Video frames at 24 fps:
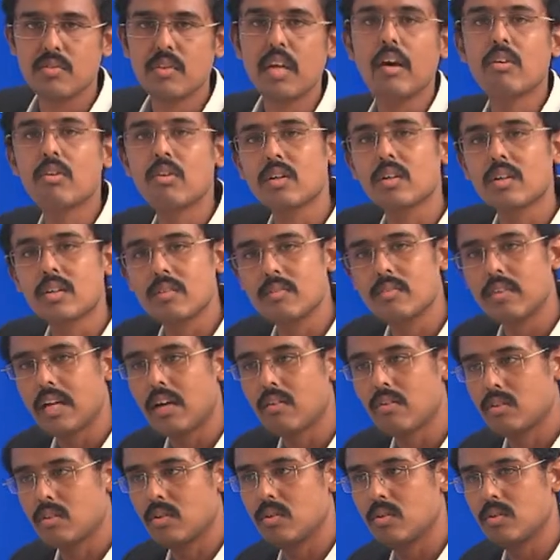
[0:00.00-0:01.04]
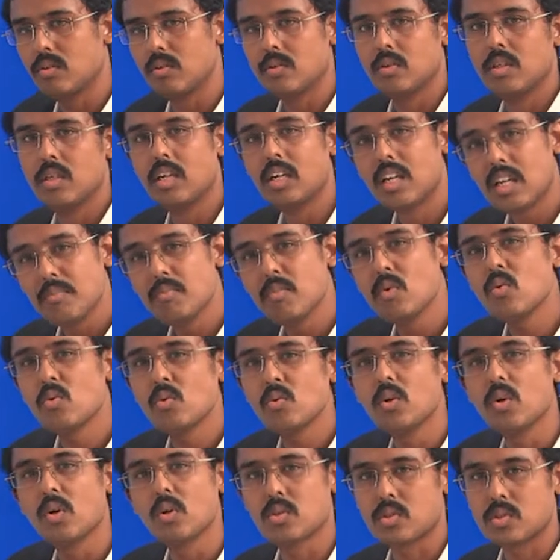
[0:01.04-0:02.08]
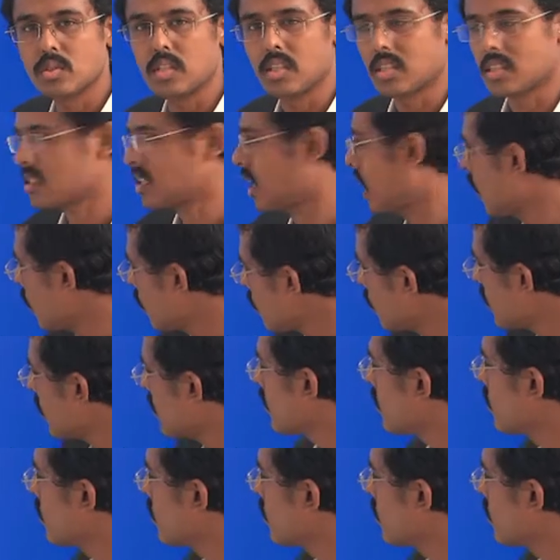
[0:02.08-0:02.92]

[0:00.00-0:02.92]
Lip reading: We have to remove those things. How we are